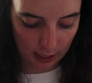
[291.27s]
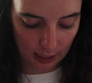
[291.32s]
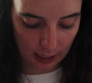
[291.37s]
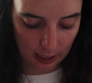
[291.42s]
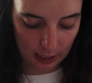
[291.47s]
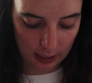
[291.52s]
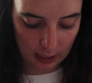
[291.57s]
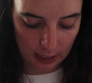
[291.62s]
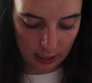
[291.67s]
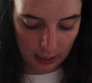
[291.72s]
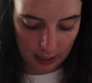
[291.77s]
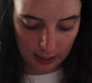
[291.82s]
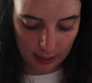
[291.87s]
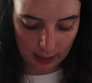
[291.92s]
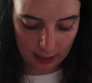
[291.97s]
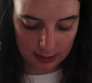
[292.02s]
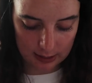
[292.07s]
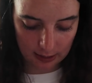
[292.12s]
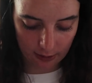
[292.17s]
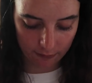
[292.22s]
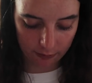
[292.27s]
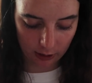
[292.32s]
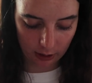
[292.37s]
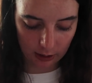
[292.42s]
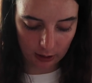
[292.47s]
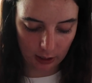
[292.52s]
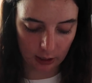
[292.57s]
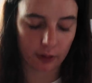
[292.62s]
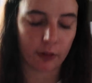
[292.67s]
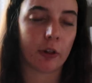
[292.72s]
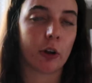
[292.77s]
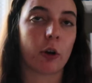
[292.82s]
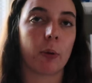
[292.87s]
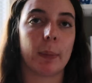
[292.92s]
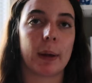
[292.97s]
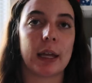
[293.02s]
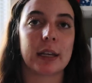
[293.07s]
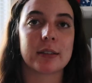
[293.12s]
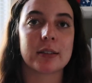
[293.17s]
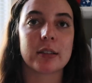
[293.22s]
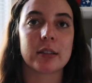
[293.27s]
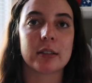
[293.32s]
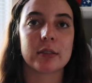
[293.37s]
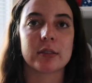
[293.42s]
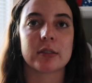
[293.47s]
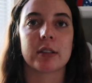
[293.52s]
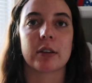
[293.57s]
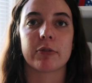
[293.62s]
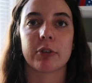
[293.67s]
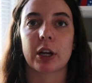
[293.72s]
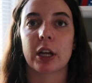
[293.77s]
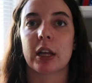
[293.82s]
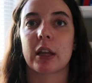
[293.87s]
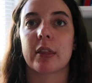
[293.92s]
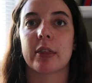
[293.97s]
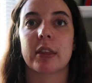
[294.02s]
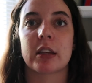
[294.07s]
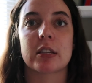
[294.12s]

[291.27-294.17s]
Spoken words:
It is definitely a little bit different.